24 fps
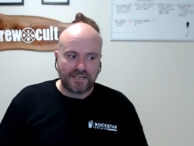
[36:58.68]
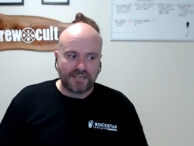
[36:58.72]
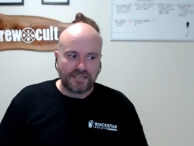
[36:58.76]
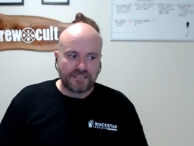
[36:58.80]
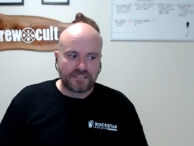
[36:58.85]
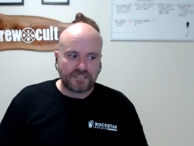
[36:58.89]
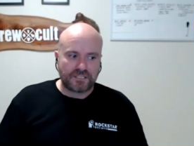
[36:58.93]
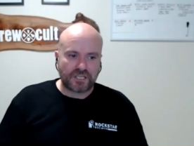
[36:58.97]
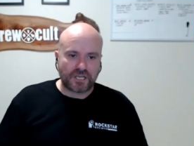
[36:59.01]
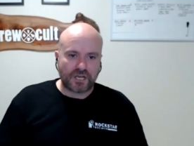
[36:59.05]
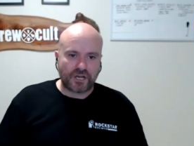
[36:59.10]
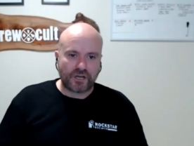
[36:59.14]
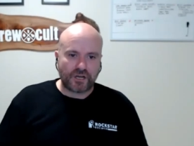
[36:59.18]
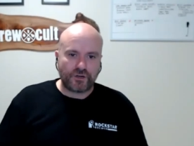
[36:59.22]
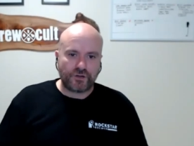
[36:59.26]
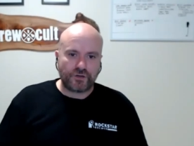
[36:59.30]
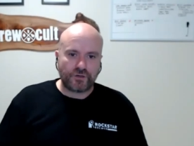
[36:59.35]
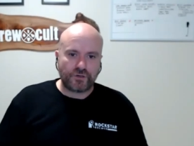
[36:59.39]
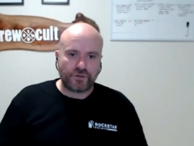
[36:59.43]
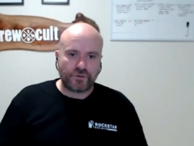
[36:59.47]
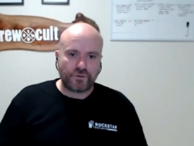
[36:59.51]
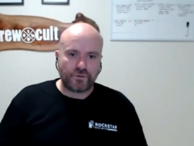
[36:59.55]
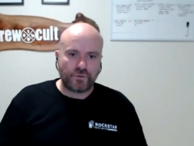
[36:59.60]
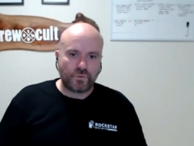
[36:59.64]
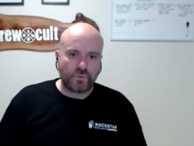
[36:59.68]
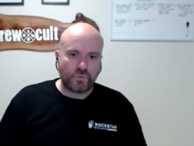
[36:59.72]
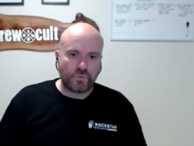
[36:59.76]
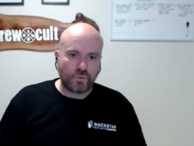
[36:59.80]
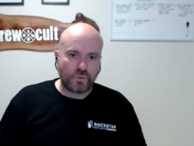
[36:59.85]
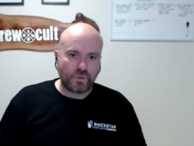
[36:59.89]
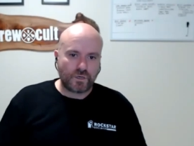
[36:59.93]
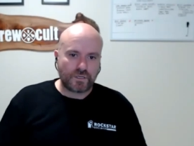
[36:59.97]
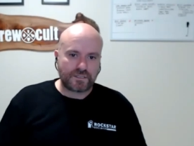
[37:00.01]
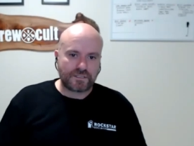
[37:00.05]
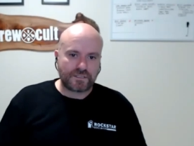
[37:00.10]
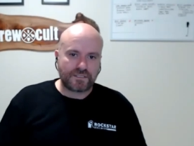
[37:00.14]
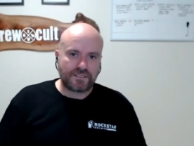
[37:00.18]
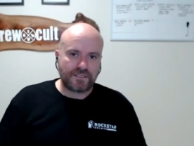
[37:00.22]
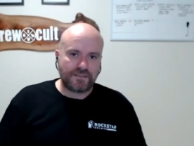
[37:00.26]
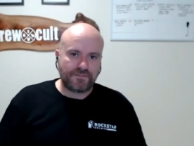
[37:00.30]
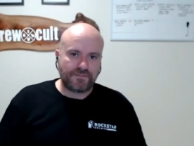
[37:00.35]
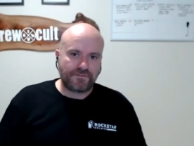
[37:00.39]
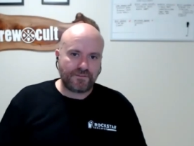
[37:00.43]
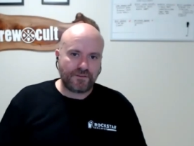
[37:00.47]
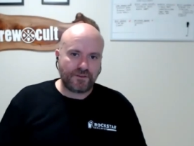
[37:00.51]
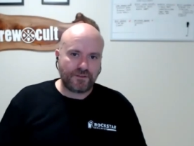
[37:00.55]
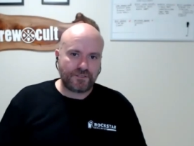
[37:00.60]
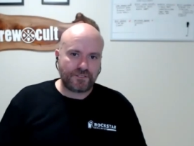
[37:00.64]
So, what's your
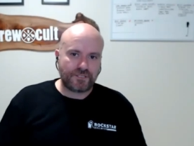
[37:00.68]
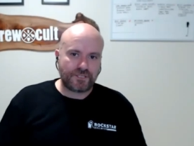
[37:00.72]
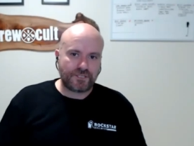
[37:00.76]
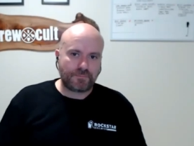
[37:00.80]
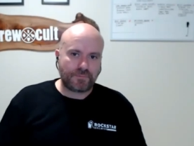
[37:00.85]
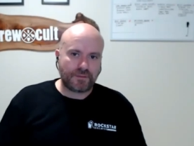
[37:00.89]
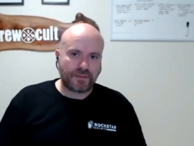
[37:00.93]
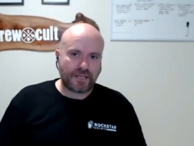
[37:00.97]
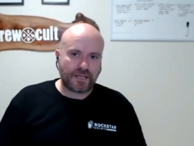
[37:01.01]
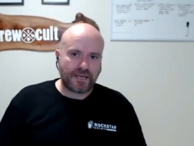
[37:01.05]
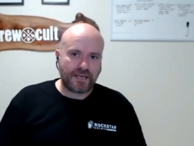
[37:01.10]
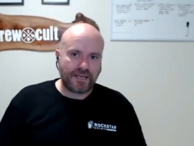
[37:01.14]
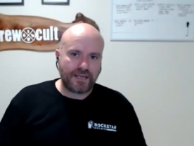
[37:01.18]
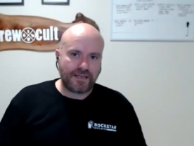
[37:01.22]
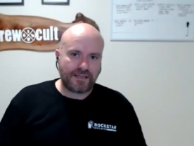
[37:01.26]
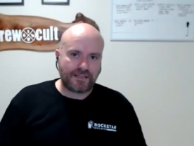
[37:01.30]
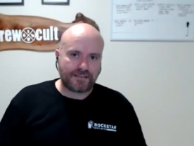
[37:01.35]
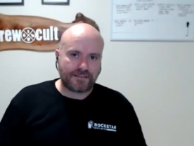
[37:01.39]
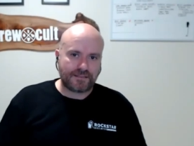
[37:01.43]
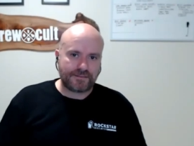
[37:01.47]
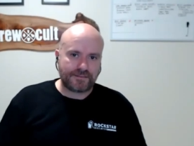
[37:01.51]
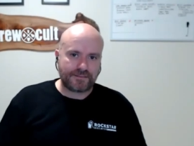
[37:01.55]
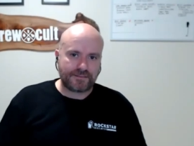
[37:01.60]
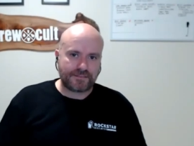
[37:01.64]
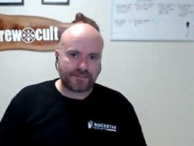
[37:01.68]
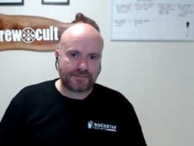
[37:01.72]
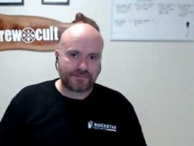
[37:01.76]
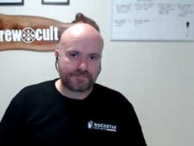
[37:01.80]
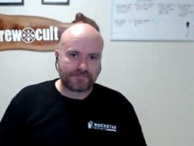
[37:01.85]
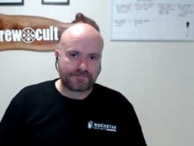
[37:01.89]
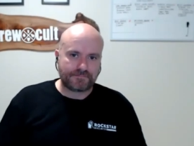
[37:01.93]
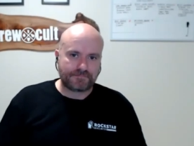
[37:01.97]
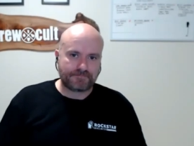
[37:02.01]
future plans?